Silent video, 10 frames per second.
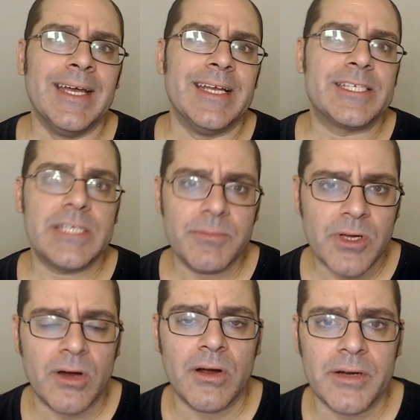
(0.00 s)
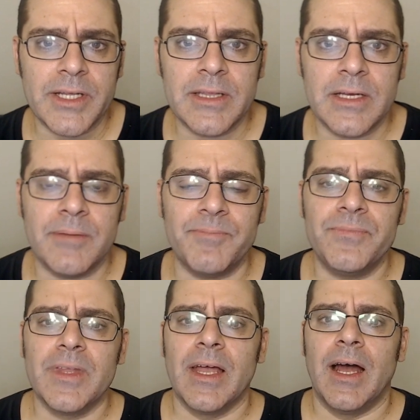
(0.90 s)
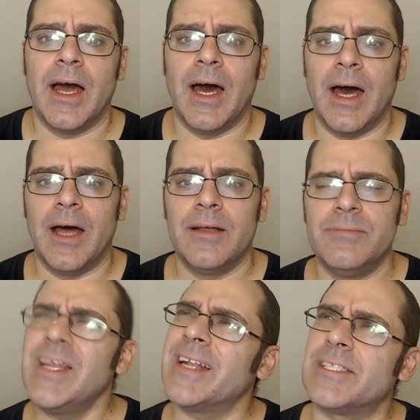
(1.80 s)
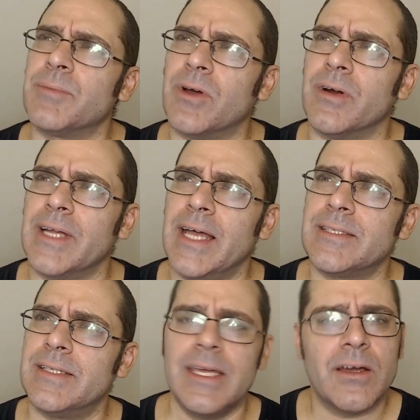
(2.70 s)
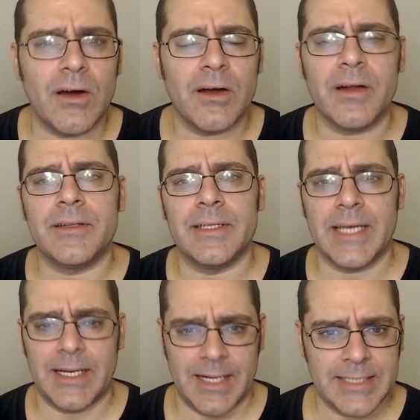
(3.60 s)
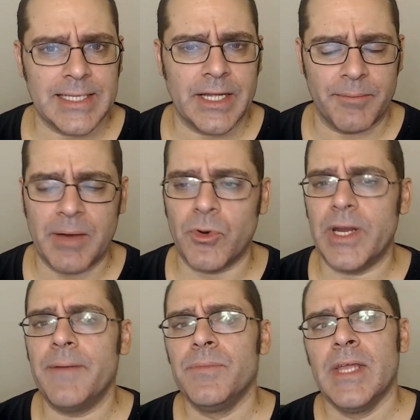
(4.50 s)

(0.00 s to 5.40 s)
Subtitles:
SIM card in them. Not a SIM card, SD card that has a lot of memory.